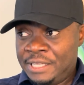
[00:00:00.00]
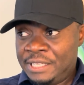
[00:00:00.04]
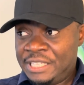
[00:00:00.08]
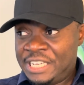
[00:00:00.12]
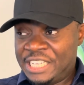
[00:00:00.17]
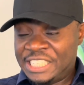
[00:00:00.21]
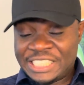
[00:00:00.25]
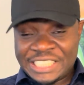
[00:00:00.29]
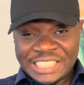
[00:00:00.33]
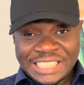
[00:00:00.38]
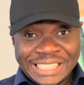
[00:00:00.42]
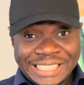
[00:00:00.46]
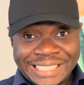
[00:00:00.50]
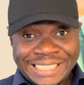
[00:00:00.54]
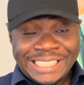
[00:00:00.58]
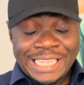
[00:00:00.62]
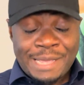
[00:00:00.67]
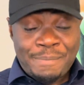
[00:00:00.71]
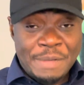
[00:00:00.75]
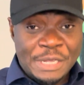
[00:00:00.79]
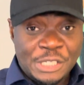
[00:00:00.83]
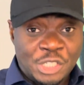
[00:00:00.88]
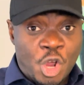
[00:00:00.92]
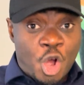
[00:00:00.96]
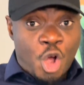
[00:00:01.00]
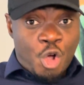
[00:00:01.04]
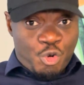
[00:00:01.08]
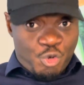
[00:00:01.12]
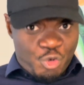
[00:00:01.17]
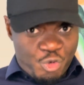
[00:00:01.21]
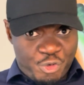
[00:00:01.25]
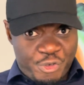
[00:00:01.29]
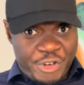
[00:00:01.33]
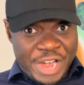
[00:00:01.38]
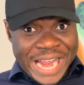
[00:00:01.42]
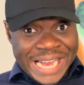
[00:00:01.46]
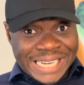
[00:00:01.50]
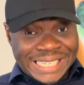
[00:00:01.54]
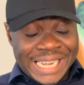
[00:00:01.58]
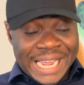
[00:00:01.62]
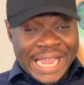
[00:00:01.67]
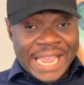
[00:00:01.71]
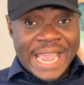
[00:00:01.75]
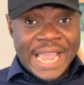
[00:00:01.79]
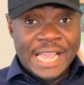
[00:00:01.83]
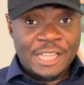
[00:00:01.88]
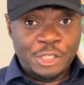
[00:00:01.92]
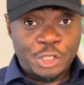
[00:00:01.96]
the system is rigged
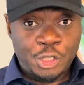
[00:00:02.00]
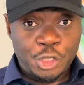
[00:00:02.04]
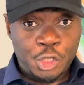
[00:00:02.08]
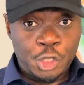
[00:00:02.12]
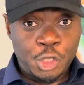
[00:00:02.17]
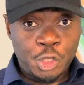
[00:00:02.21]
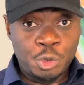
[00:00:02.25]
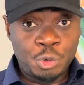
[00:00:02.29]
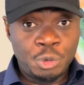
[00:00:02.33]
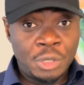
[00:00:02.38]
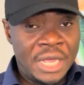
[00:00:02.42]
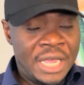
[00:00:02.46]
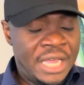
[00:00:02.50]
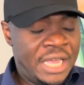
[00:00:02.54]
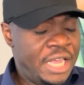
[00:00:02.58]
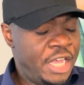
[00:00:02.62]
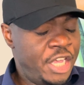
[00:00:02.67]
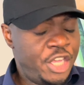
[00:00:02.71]
against you,